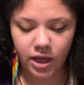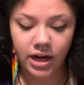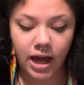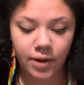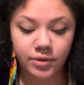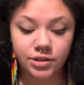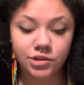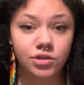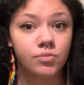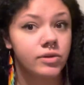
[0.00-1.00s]
I would
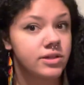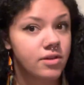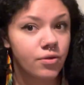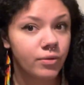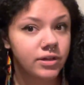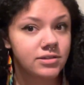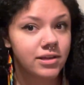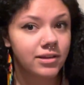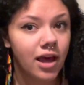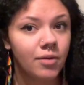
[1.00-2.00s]
assume that his other work is
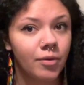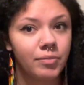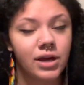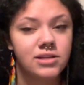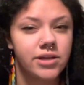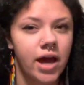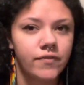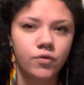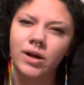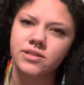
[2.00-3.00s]
like that, but because I
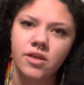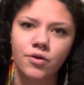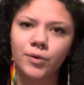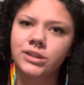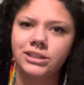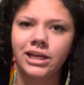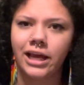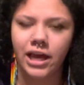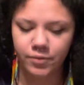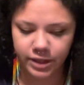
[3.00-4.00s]
haven't read his other works yet, I
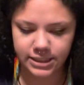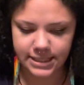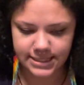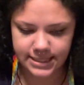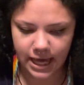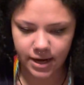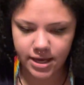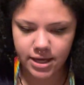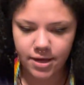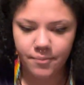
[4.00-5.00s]
can't really attest to that.
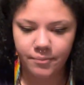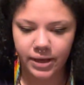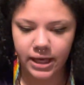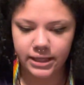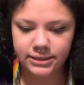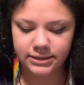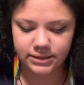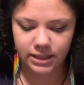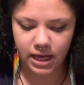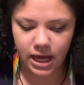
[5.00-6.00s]
But
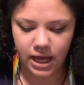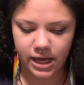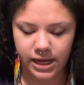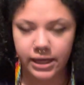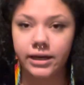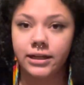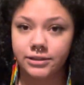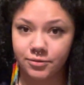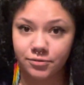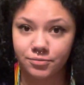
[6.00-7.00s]
I got
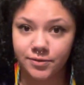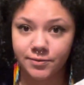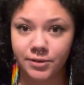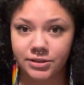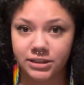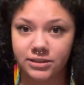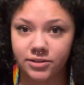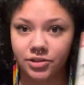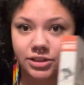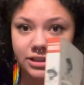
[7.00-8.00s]
this one from Thrift Books. It
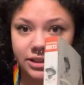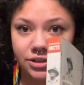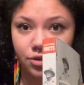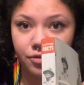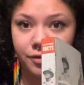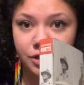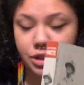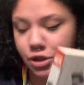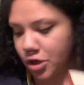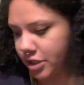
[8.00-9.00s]
literally sells the Thrift Book
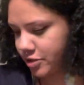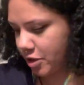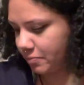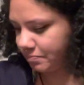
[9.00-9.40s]
sticker on it, so.